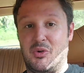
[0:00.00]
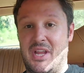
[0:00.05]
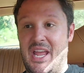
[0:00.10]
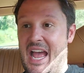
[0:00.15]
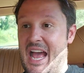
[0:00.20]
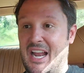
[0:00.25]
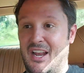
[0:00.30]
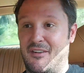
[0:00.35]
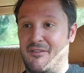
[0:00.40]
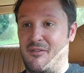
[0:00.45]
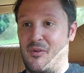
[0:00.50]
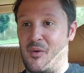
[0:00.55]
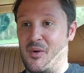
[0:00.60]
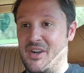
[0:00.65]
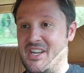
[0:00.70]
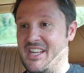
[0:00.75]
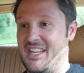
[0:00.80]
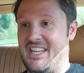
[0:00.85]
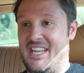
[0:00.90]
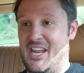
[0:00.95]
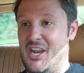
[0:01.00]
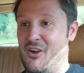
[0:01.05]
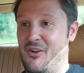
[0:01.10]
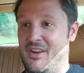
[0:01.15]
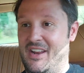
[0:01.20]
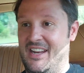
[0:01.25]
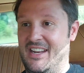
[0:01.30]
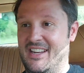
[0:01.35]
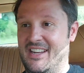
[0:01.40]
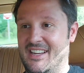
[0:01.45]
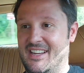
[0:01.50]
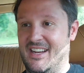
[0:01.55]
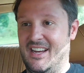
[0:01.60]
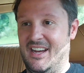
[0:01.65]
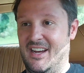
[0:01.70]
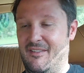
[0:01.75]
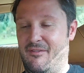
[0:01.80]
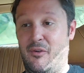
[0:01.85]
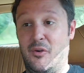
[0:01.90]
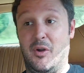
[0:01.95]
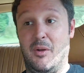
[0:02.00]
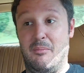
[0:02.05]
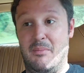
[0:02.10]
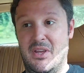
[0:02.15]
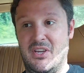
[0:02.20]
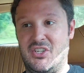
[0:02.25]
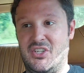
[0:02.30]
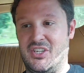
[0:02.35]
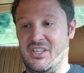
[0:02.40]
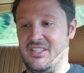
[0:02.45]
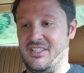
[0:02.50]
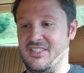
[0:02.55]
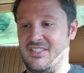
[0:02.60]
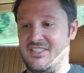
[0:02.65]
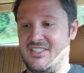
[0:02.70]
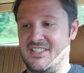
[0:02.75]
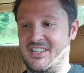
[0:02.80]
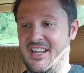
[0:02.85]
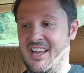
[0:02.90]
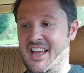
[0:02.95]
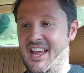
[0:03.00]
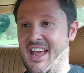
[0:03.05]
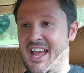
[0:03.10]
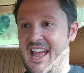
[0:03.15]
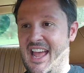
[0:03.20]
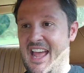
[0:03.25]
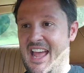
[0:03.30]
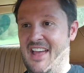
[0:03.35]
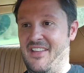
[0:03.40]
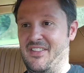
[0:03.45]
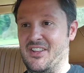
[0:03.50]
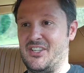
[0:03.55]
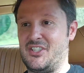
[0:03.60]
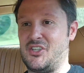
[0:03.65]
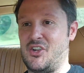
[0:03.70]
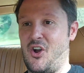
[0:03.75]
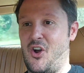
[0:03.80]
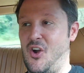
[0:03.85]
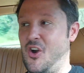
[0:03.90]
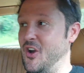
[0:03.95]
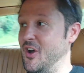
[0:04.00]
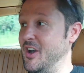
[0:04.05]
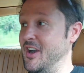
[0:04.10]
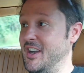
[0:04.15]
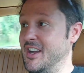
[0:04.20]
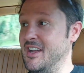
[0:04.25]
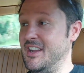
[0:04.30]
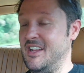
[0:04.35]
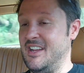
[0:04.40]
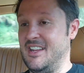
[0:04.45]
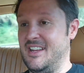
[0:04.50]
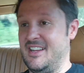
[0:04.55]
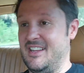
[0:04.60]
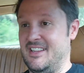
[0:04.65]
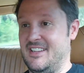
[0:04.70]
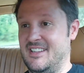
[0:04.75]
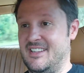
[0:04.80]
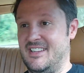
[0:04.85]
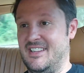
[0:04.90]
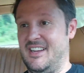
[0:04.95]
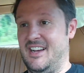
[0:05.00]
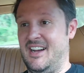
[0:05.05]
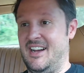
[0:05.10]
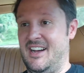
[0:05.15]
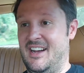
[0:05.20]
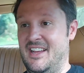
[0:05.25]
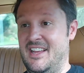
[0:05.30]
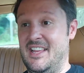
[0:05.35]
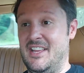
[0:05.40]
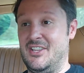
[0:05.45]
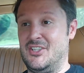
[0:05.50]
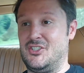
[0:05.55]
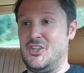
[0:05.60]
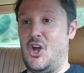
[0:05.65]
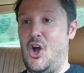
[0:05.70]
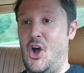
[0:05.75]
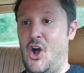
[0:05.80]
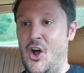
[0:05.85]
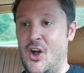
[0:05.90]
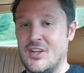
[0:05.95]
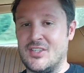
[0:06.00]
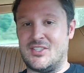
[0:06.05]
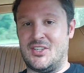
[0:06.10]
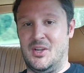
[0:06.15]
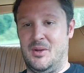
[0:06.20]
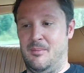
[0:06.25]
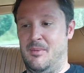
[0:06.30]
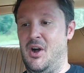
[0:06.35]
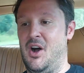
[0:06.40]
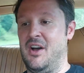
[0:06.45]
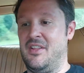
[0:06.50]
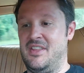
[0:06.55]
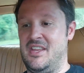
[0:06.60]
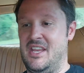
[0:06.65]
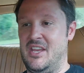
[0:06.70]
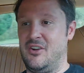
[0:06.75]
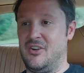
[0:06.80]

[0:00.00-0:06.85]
California gearing for emissions, and this car is awesome on the